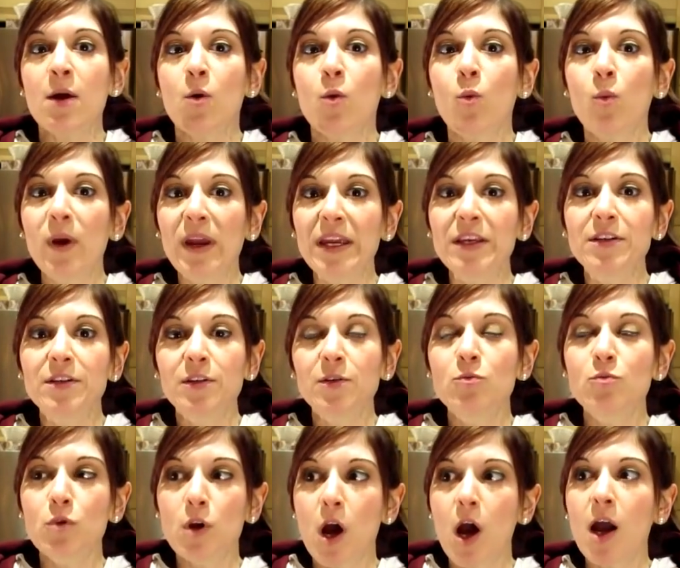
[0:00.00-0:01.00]
we
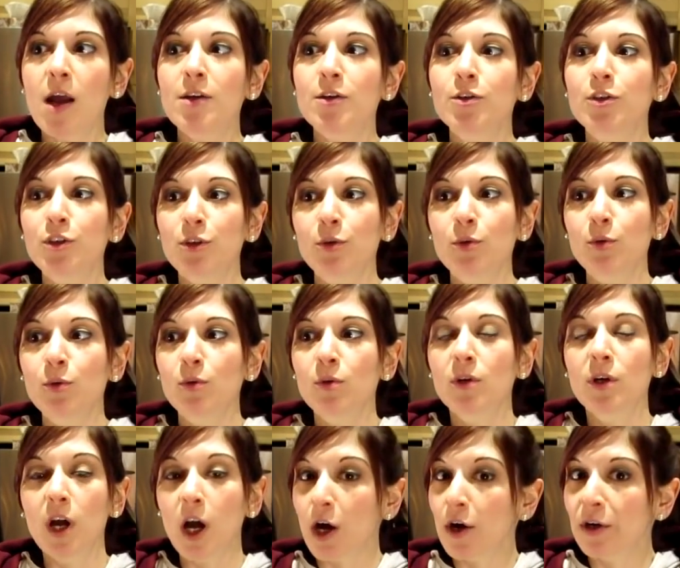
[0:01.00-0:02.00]
do not do
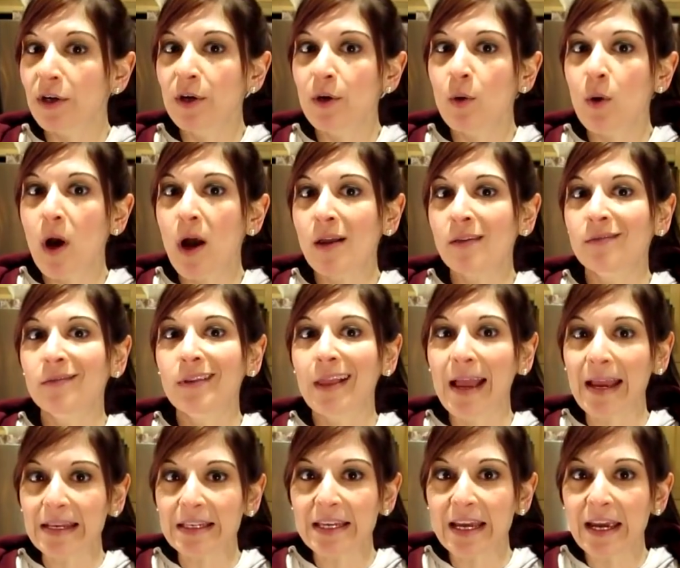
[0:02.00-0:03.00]
cardio on
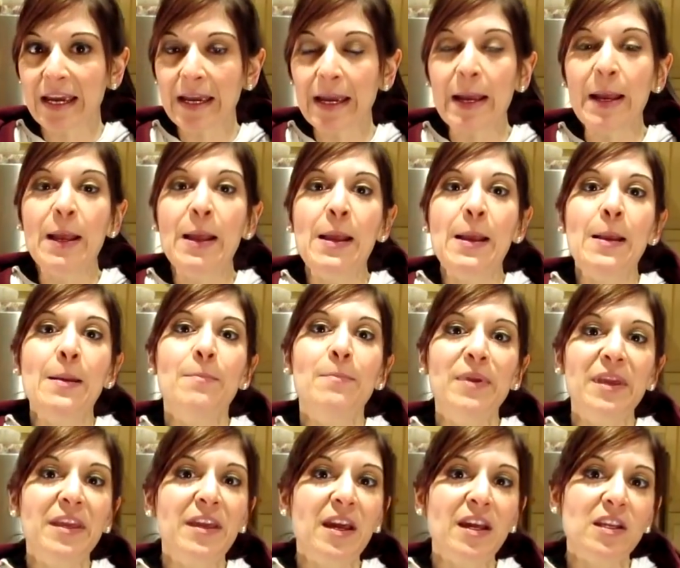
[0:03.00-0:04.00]
leg day
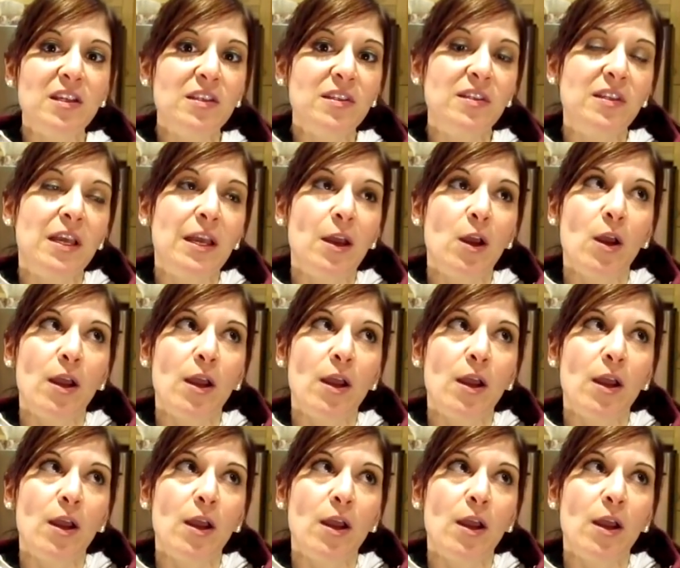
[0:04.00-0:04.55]
because